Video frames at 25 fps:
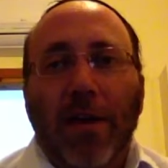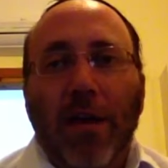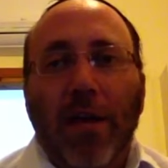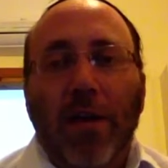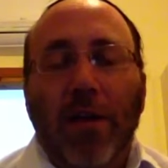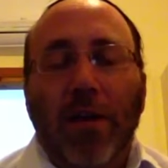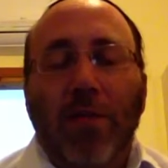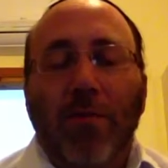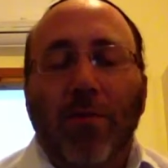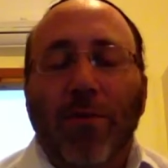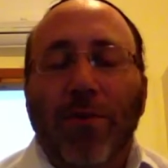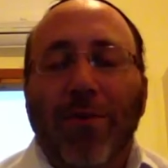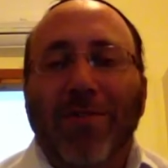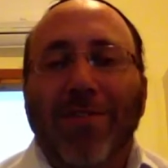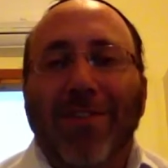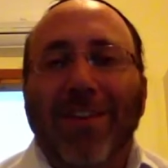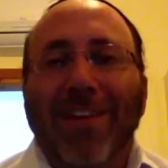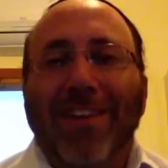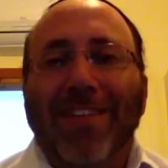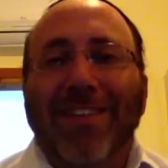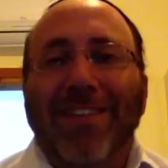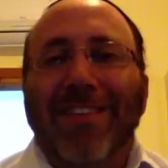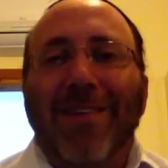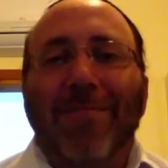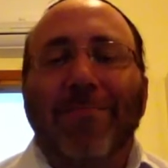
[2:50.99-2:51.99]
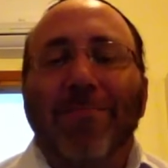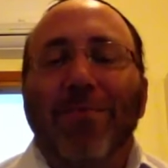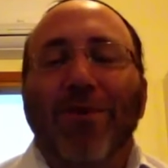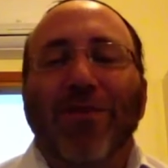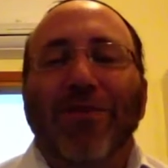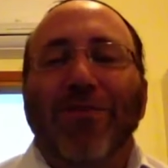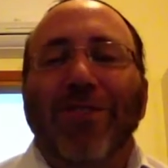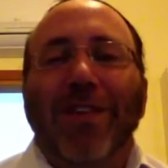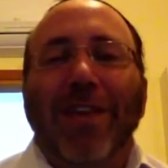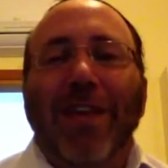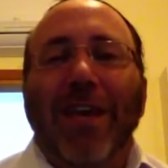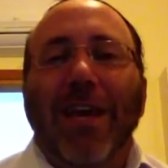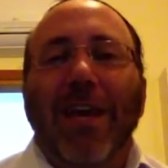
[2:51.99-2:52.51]
In other words, a
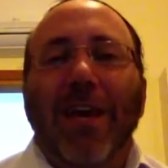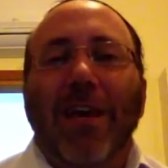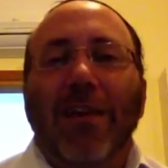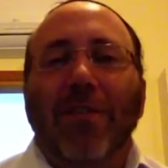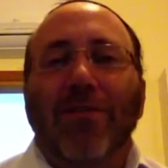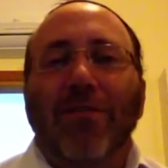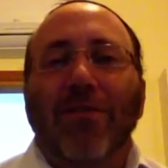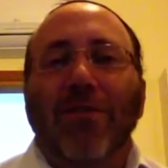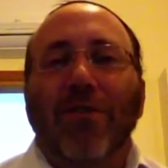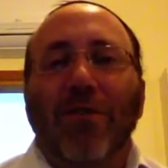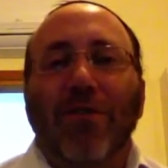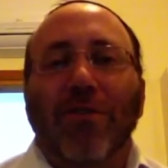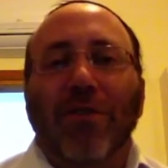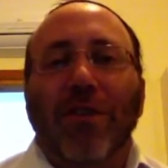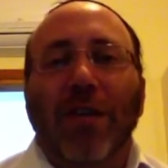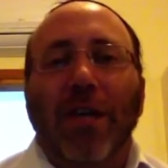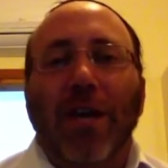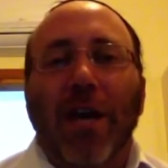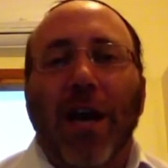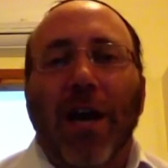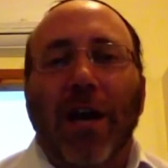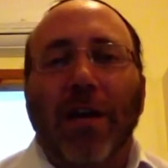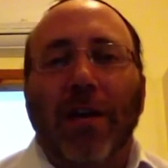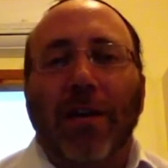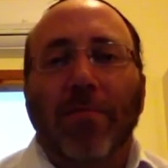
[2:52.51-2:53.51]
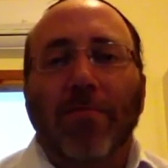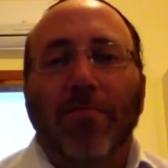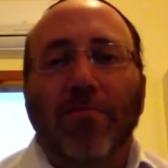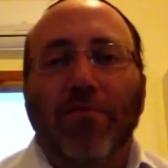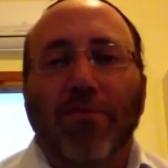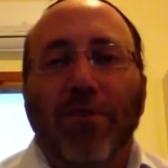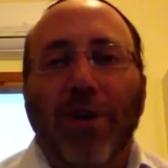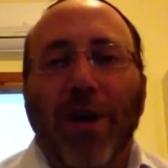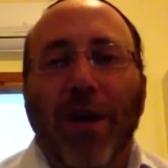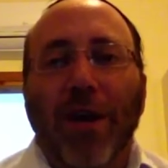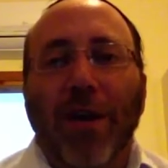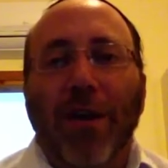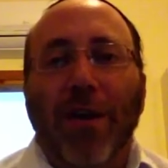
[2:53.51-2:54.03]
person cannot turn to God in
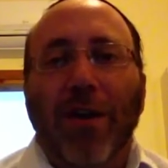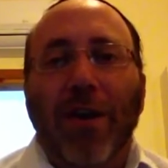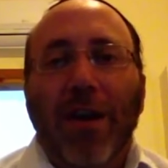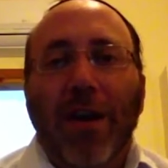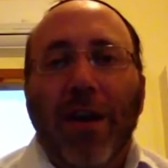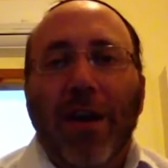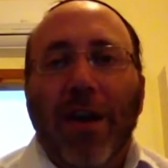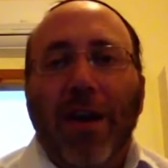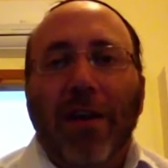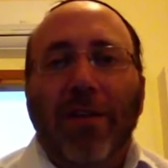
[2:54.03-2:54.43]
prayer